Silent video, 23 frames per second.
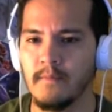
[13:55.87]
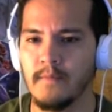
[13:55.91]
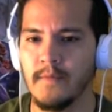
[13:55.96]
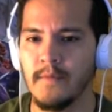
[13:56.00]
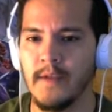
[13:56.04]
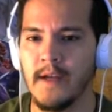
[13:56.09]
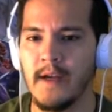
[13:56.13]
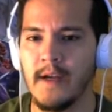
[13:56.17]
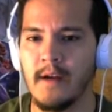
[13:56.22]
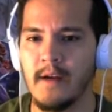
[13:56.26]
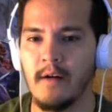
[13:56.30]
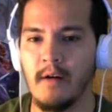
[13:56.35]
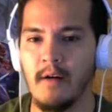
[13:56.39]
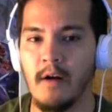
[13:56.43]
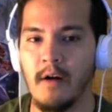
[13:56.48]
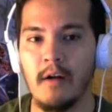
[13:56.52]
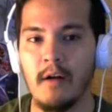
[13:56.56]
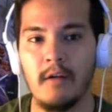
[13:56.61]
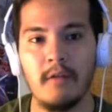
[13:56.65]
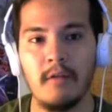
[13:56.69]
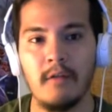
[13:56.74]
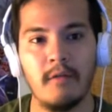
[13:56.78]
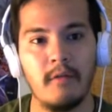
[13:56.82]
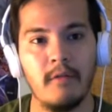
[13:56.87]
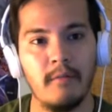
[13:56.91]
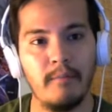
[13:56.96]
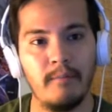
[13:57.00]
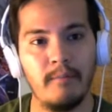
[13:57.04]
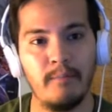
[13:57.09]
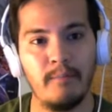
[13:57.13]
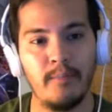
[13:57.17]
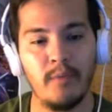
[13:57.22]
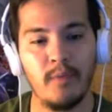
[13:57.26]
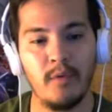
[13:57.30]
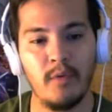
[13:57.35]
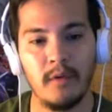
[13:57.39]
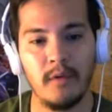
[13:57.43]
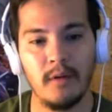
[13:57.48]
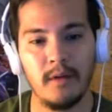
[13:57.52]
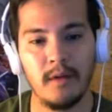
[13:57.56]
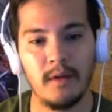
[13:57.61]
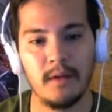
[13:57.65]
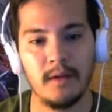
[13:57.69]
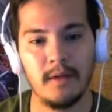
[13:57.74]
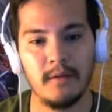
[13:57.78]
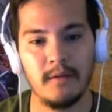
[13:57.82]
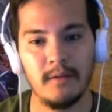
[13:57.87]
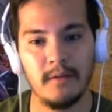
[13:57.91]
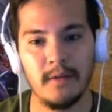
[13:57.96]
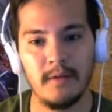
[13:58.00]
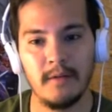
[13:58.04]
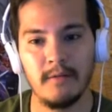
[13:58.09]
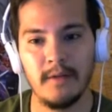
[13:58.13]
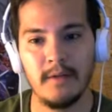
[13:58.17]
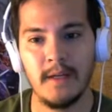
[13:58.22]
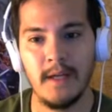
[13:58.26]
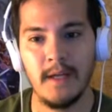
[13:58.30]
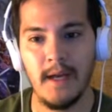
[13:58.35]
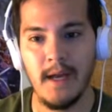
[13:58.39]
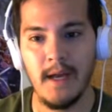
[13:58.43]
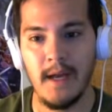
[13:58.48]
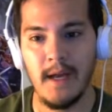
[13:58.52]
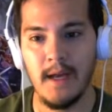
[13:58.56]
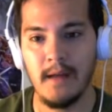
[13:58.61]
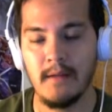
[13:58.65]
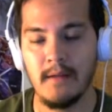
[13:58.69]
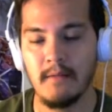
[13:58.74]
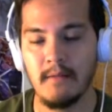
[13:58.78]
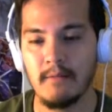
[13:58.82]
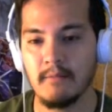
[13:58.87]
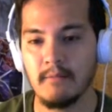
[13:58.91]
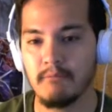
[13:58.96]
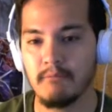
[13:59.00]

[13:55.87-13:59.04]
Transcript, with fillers: There. Oh, Borrelode. Okay.